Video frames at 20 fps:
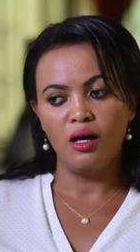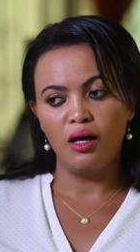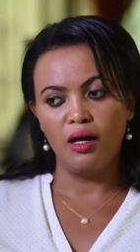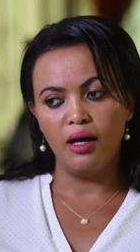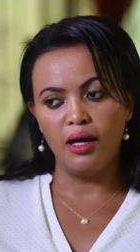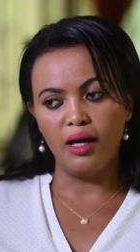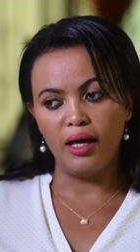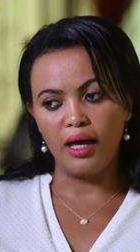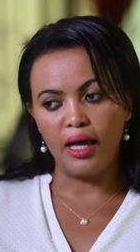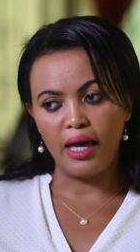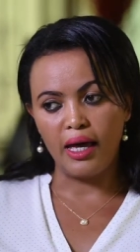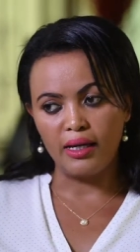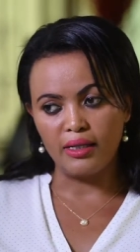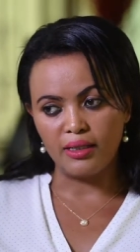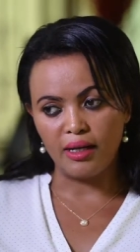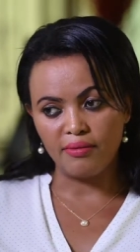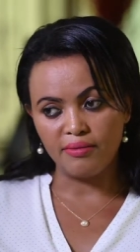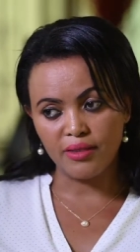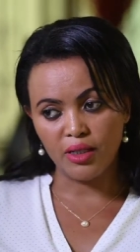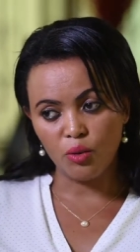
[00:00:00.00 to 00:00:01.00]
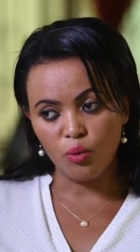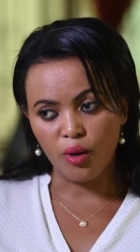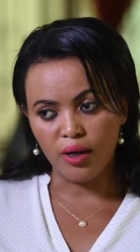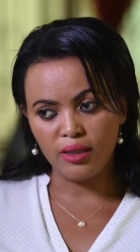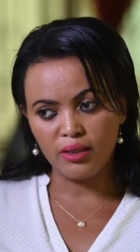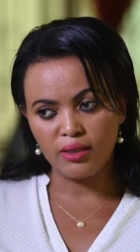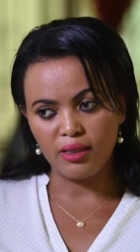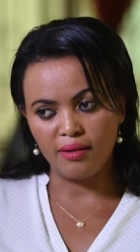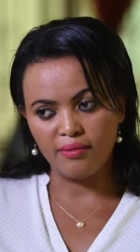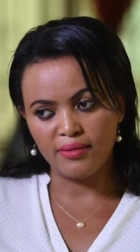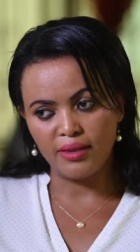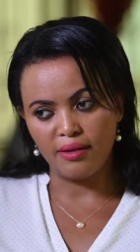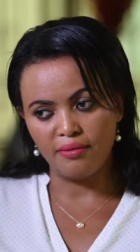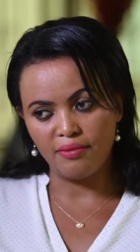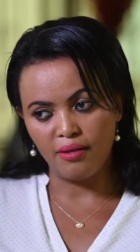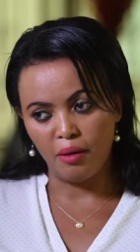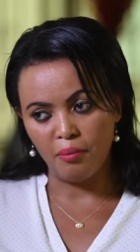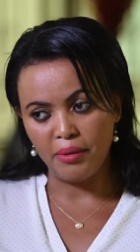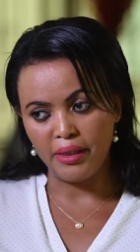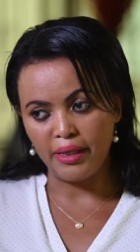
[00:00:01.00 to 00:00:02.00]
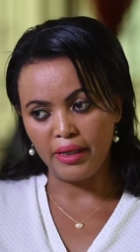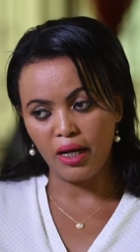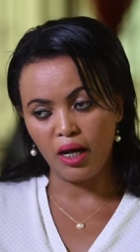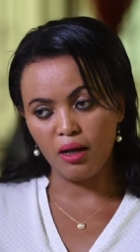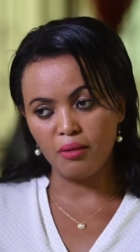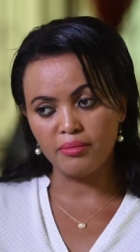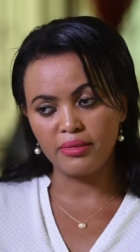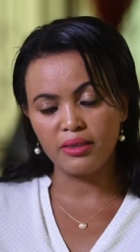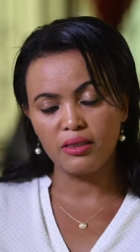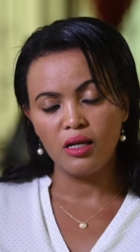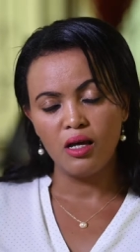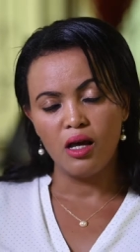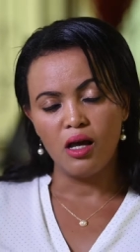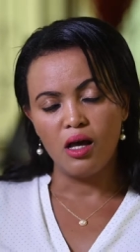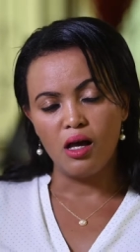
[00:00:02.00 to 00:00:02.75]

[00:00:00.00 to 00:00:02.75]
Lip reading: And afterwards, after family comes,